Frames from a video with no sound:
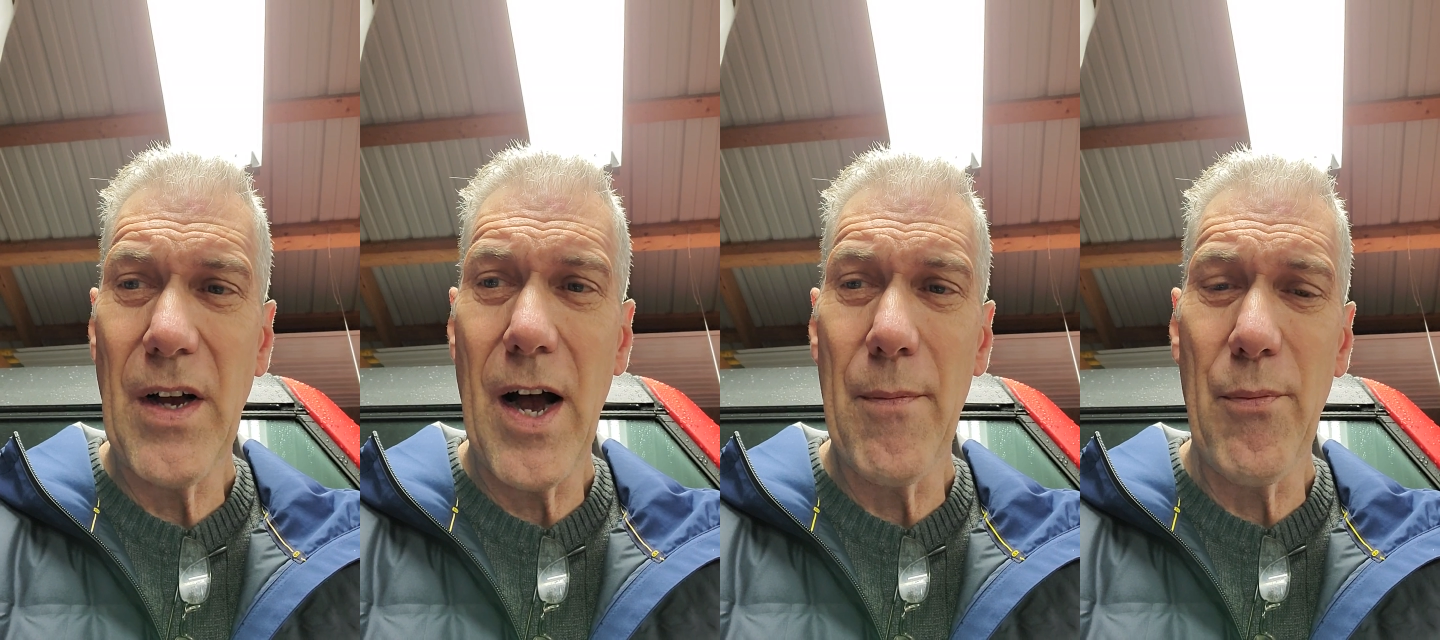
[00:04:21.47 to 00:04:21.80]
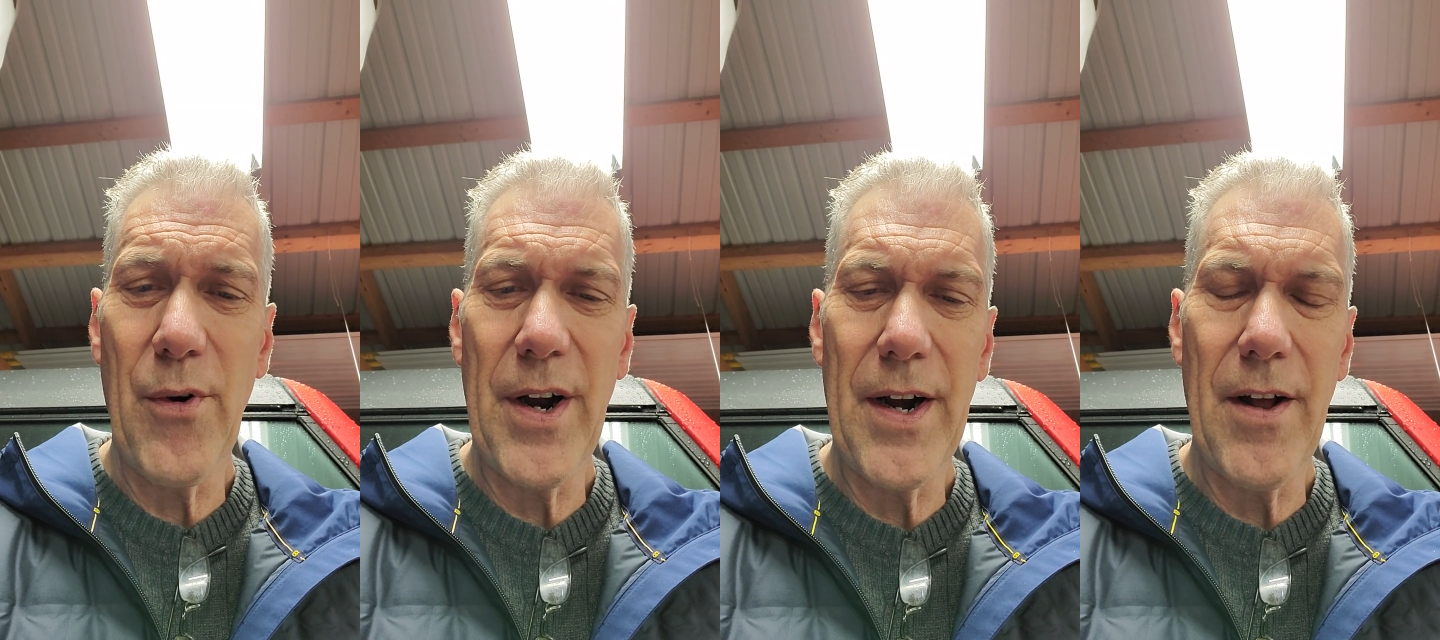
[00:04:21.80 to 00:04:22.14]

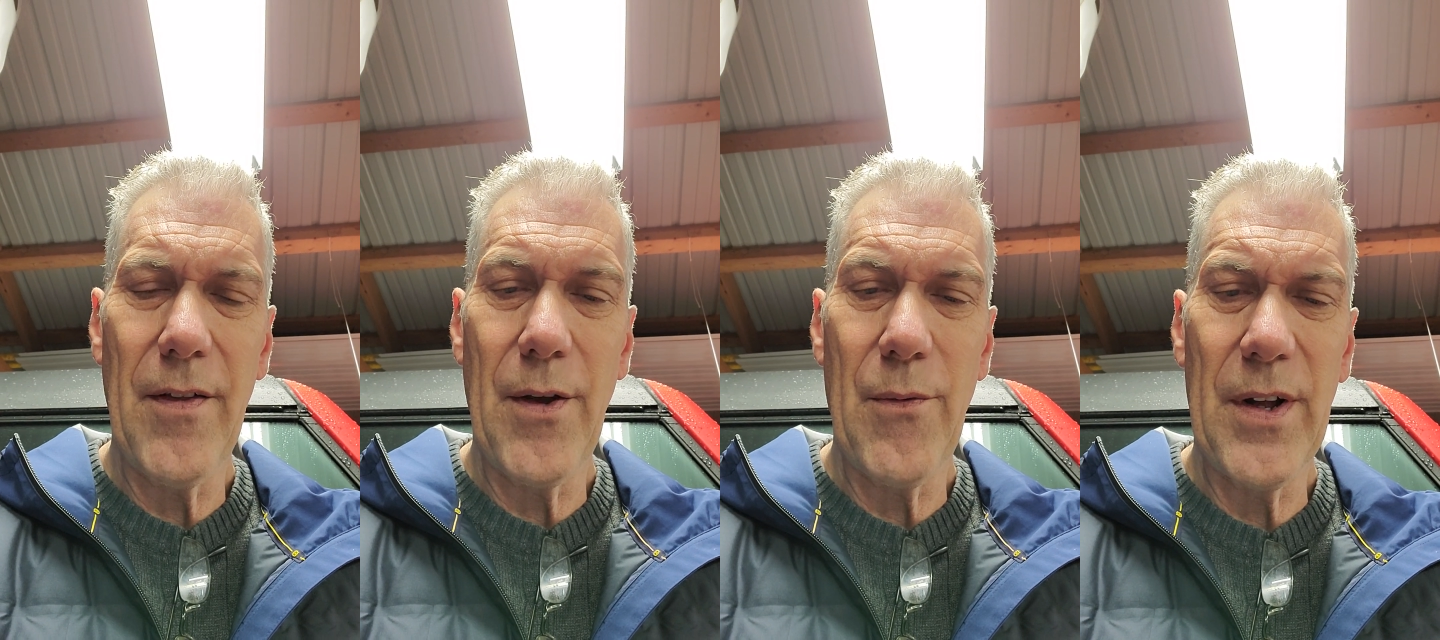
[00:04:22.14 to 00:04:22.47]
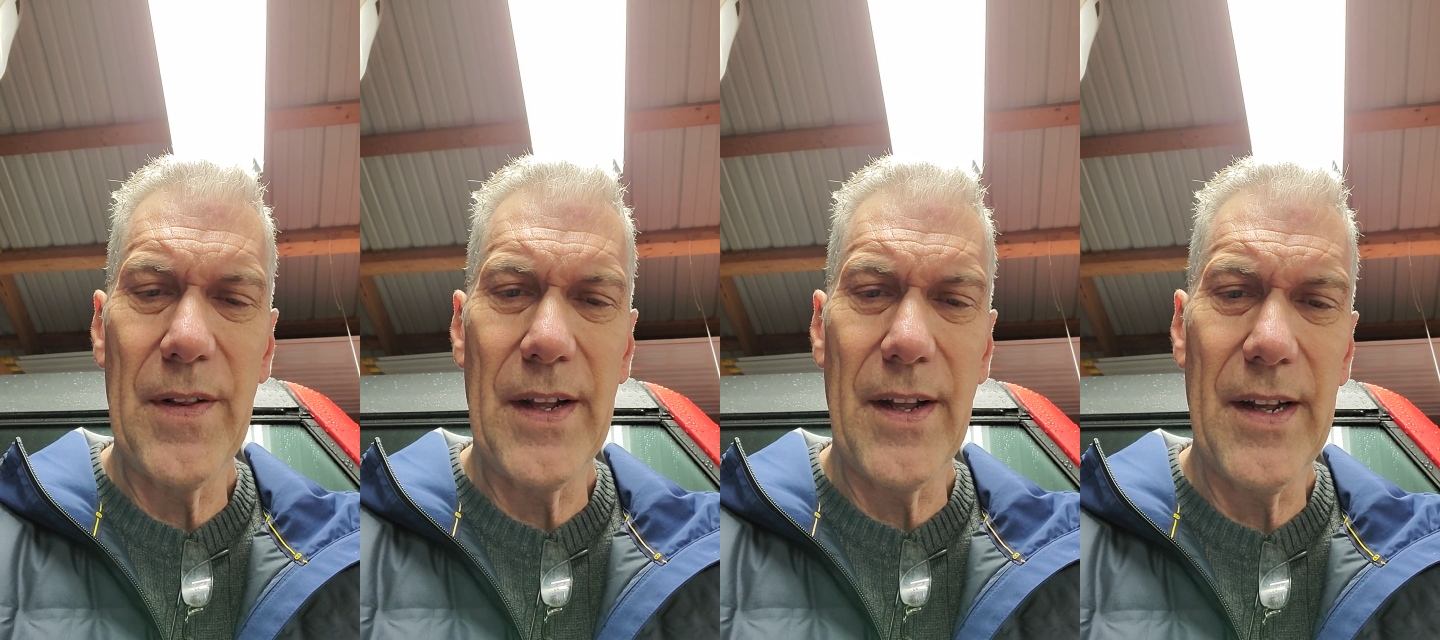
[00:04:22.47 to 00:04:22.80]
operate only
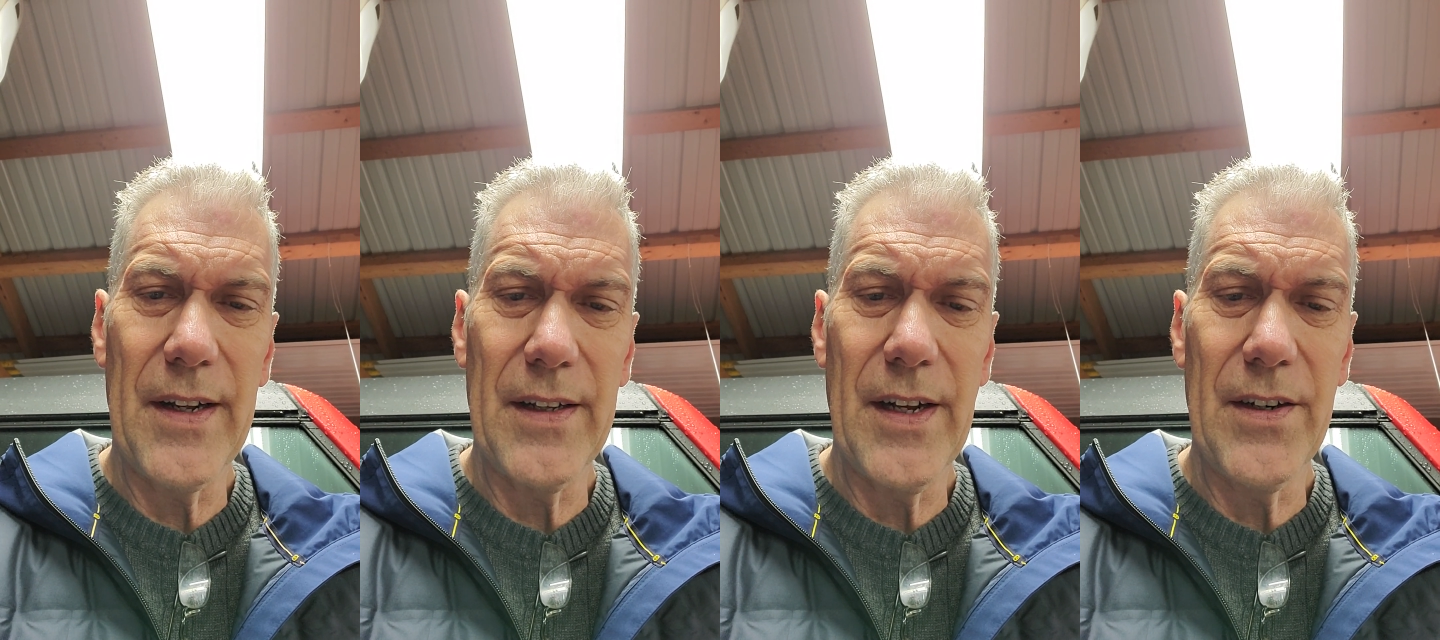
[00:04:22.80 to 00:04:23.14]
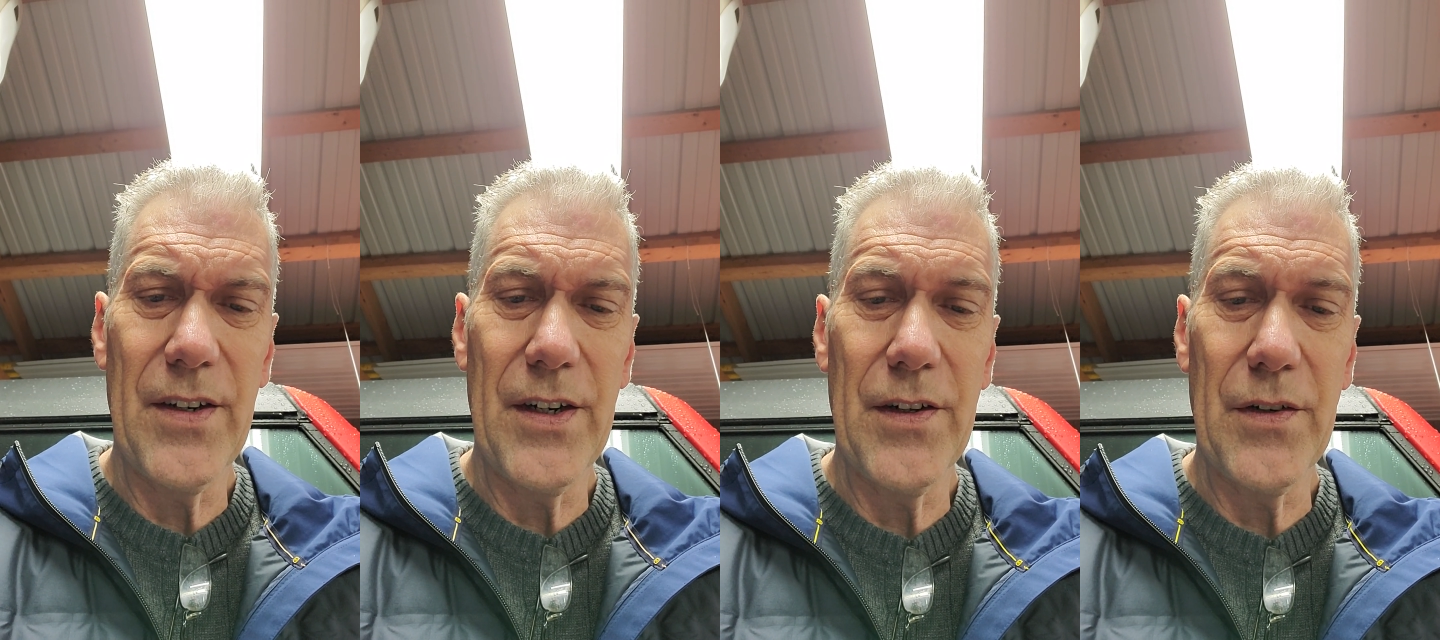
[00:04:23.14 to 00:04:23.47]
when the
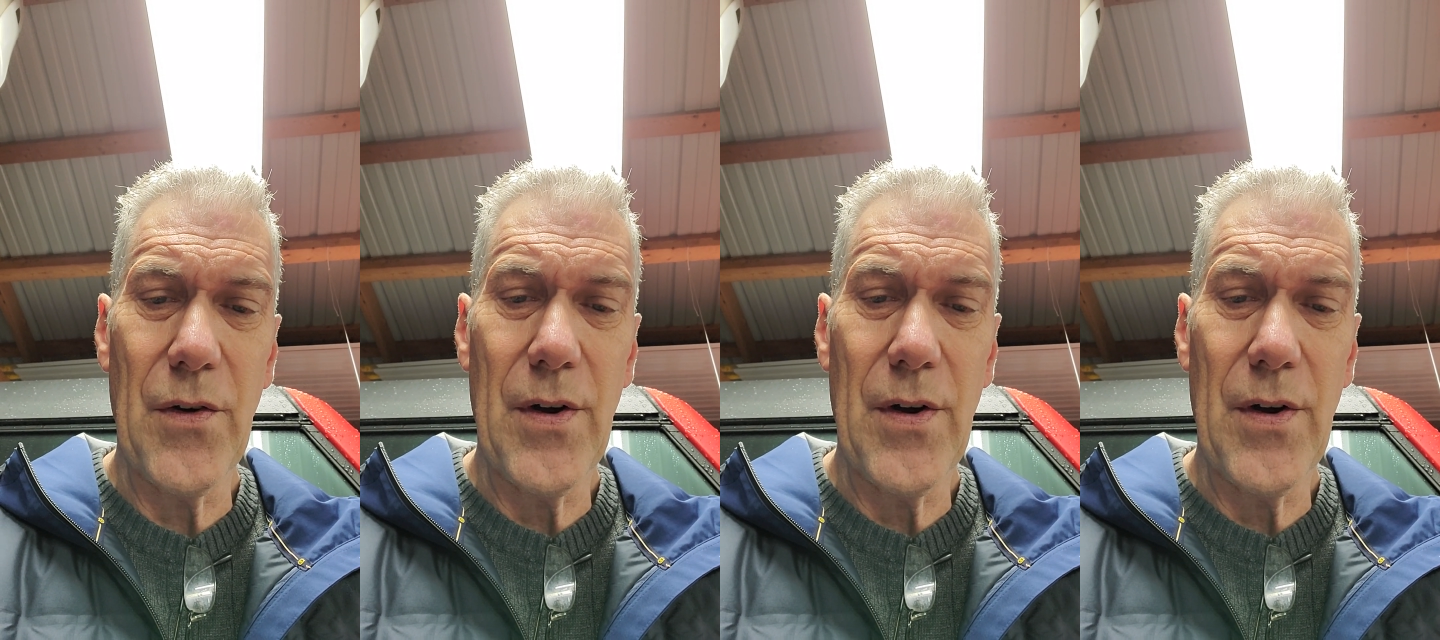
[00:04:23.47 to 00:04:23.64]
ignition is